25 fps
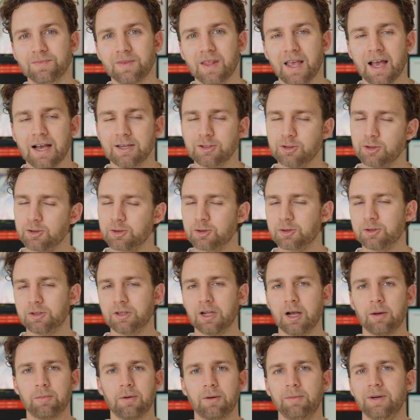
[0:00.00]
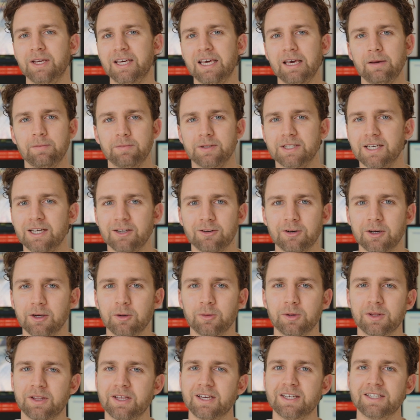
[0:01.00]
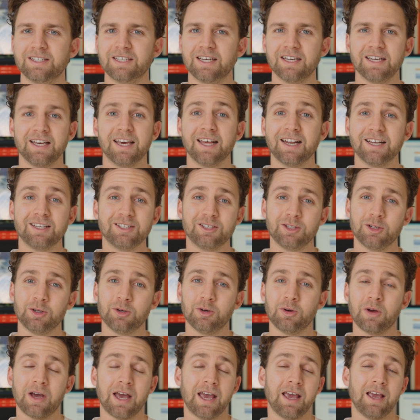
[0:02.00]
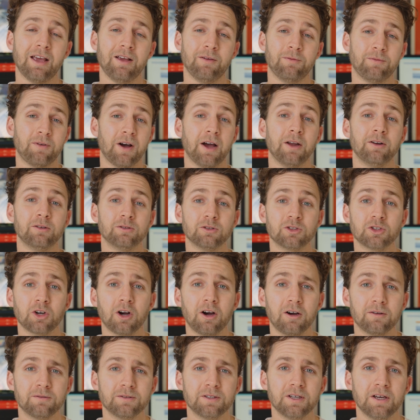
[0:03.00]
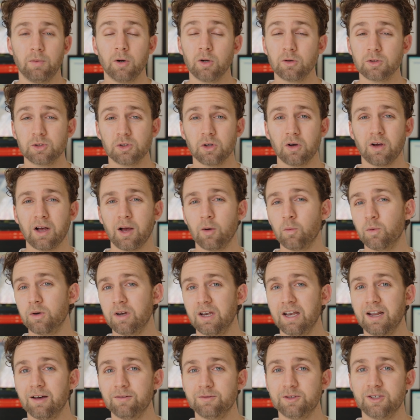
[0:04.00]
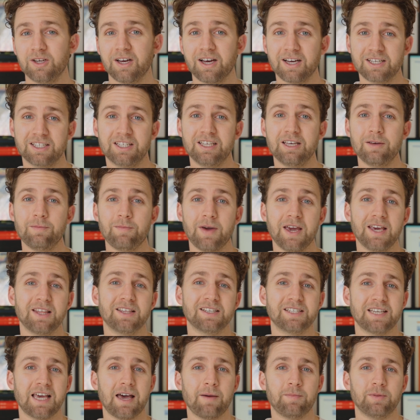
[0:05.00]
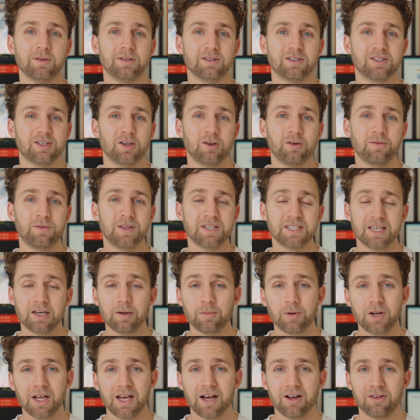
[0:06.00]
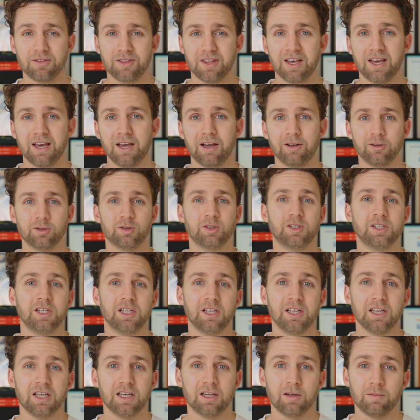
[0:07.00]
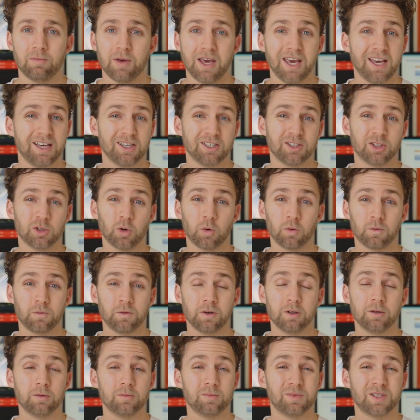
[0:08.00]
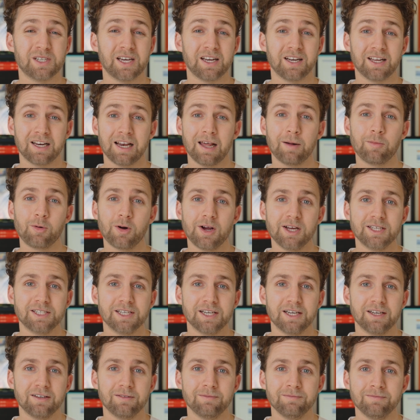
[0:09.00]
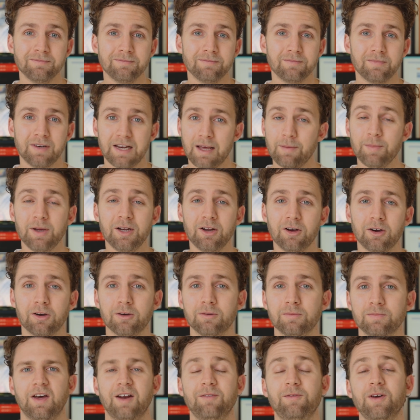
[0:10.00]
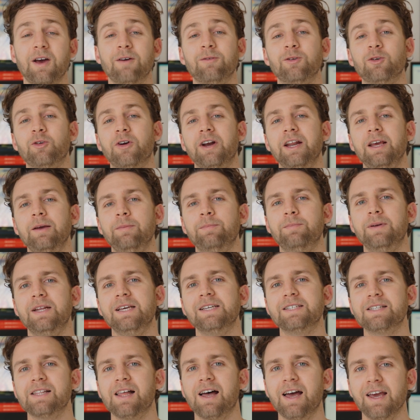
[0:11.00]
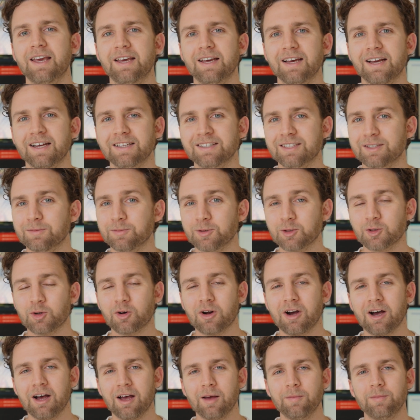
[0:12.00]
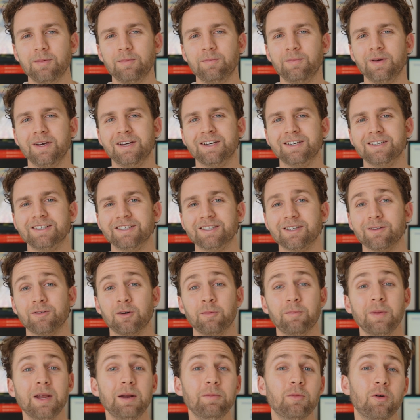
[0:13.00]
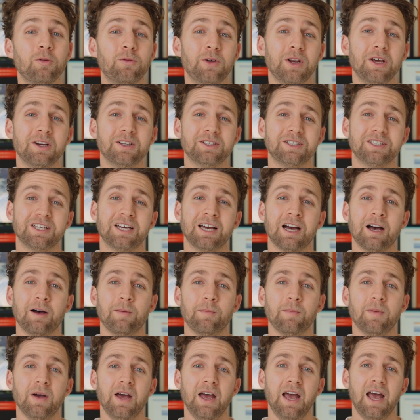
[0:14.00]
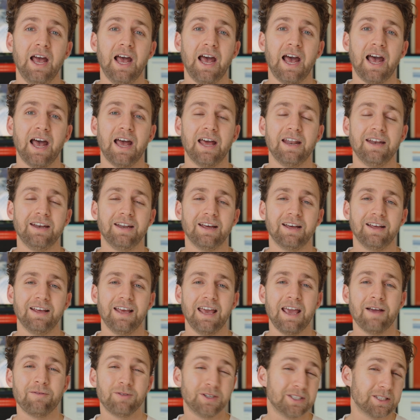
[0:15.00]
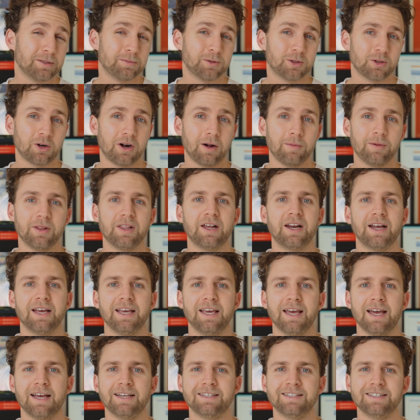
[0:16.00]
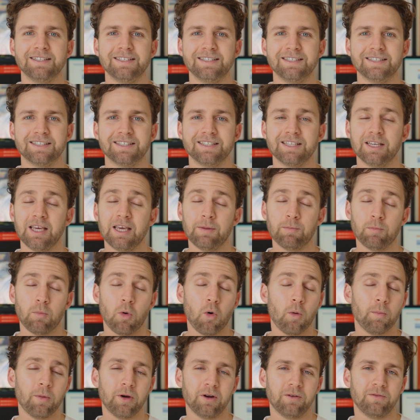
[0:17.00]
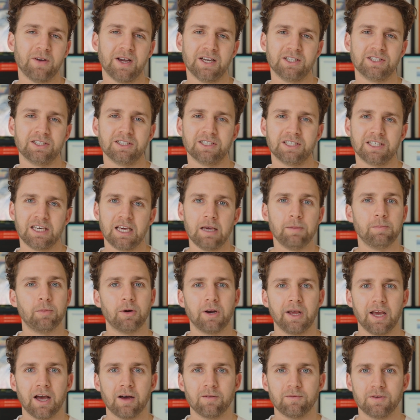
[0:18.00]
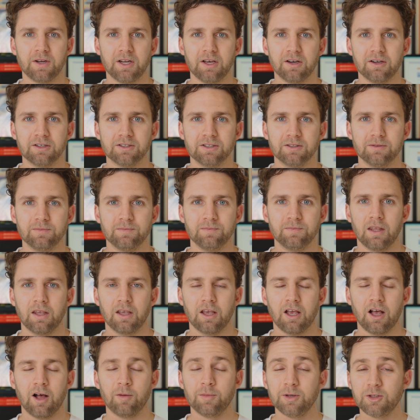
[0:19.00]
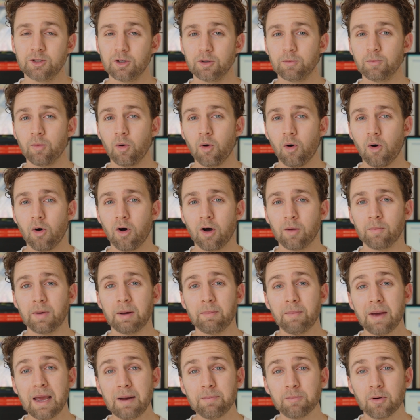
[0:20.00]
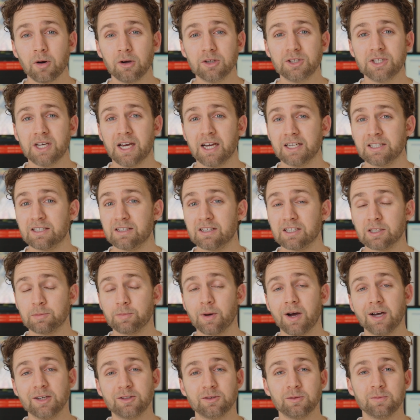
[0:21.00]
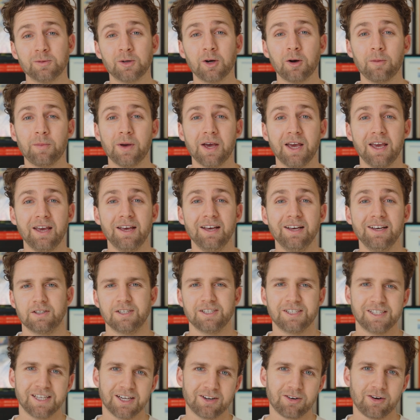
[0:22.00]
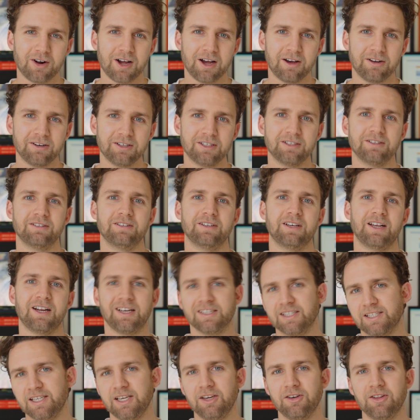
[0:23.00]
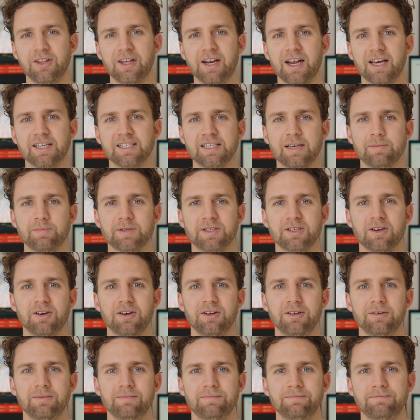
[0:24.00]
As usual, I'll probably keep tinkering with it and get it to a final draft. But also, I would love to actually make this happen. So if there's anybody out there interested in making short films and collaborating, let me know. And if you haven't already, please like and subscribe, because I've got many more videos to come. And every subscriber that I get is just more motivation to keep putting out videos. I'll be doing more on my main project, The Spies from Kobe. So stick around. I'll see you in the next episode.